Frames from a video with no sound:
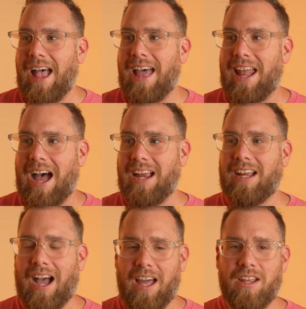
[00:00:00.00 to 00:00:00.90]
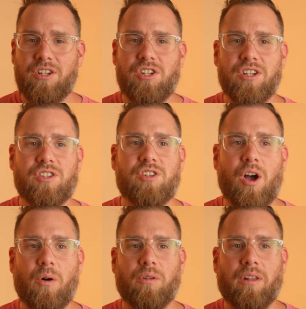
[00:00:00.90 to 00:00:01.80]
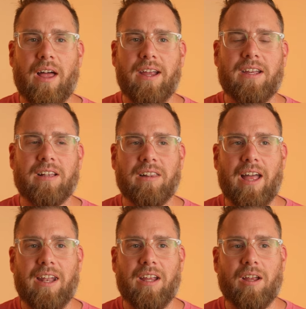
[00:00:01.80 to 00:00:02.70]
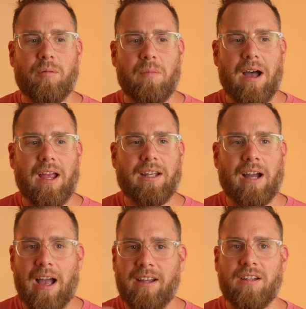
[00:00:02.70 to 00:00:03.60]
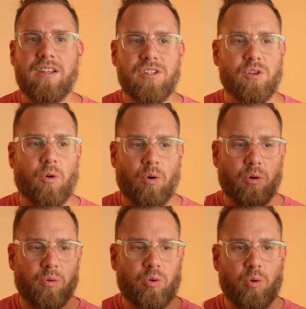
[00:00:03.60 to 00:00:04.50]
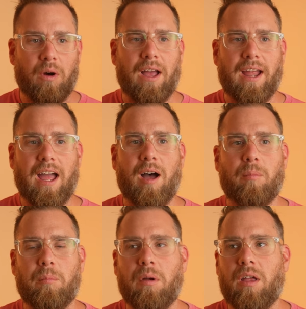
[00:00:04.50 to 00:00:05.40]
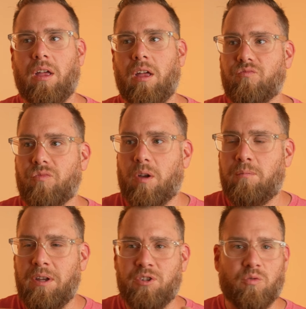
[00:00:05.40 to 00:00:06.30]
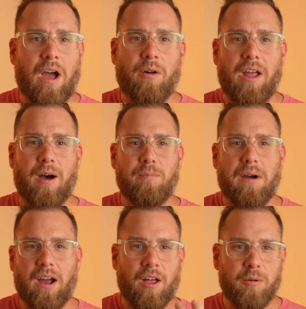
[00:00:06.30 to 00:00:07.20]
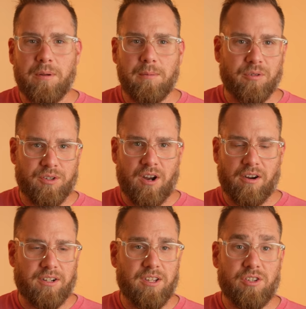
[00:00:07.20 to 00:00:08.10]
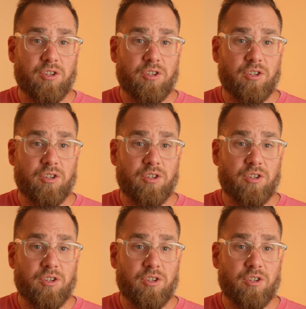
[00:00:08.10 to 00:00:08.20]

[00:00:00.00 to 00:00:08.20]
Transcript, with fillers: And I kind of just don't like letting my kindness or who I am be drowned out by other people's darkness.